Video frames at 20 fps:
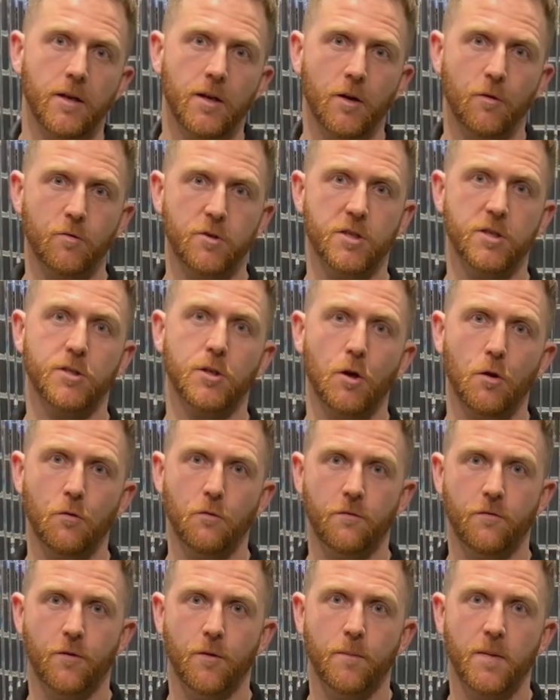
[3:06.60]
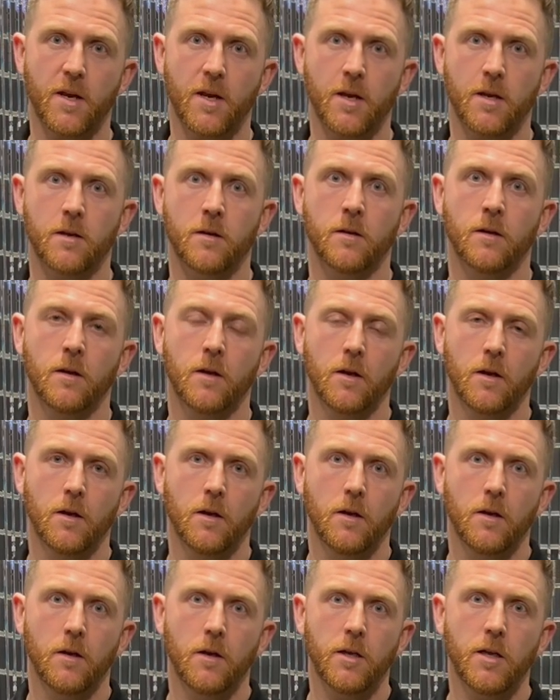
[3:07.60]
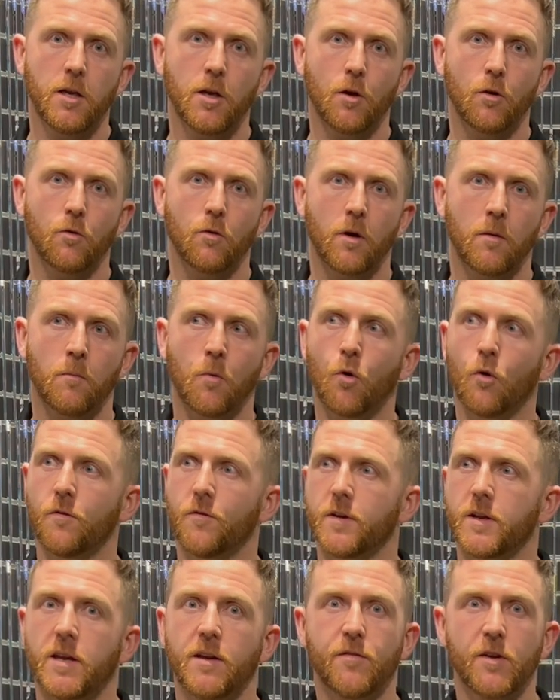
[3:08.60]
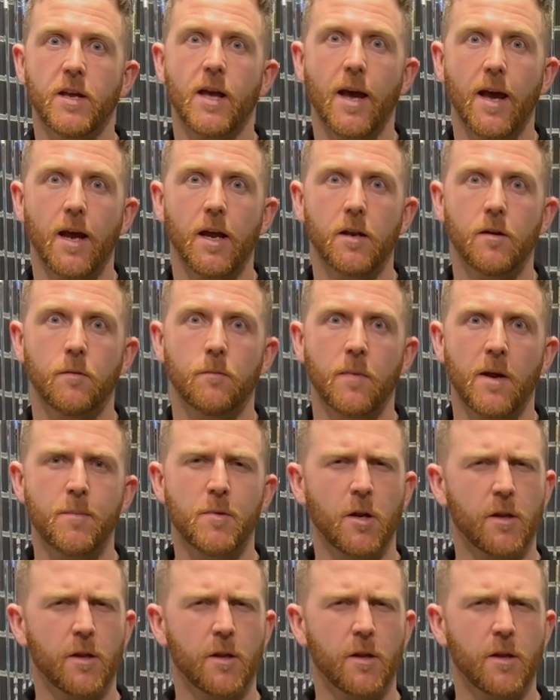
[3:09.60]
which is known for being, a more forgiving head, maybe